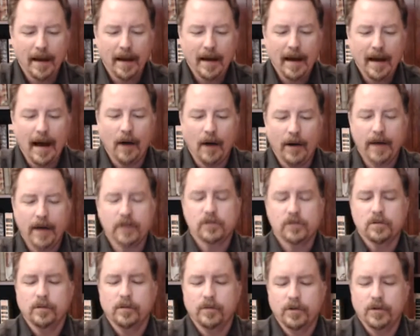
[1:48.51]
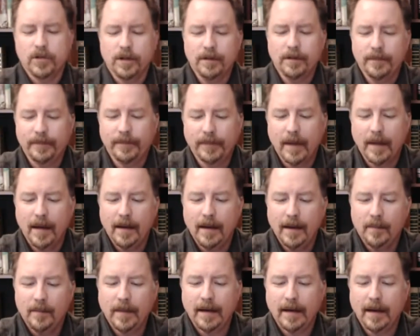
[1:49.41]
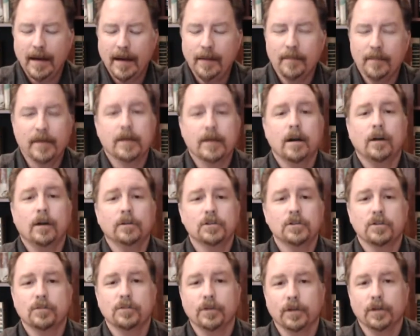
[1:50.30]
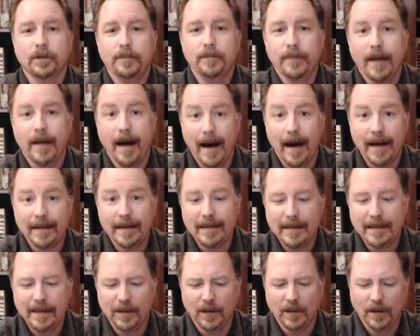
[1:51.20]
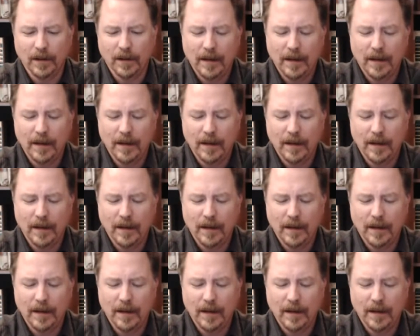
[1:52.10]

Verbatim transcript: How Extroversion Became the Cultural Ideal